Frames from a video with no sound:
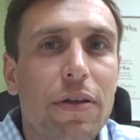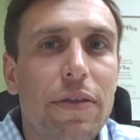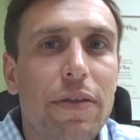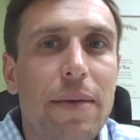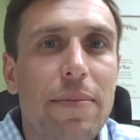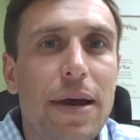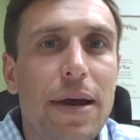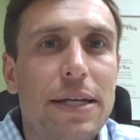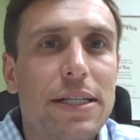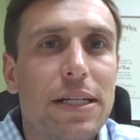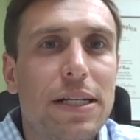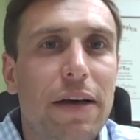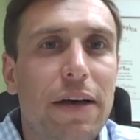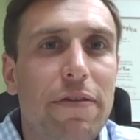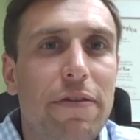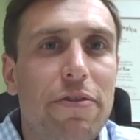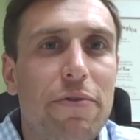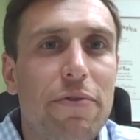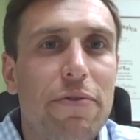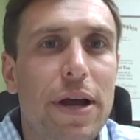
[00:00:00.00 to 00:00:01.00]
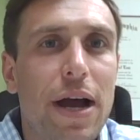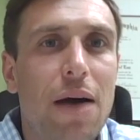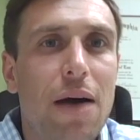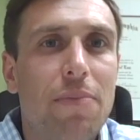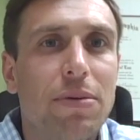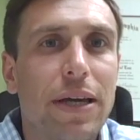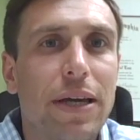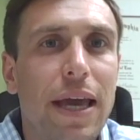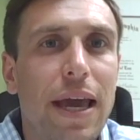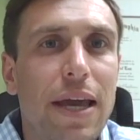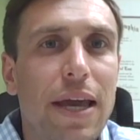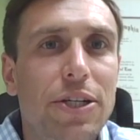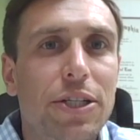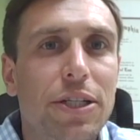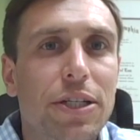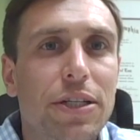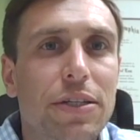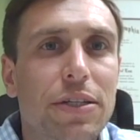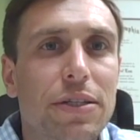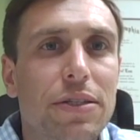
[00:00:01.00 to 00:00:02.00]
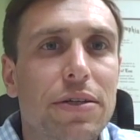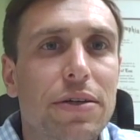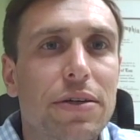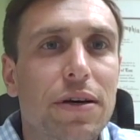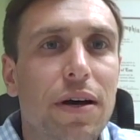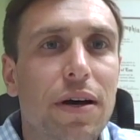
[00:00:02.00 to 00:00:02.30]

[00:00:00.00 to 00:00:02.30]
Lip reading: they basically have three obligations,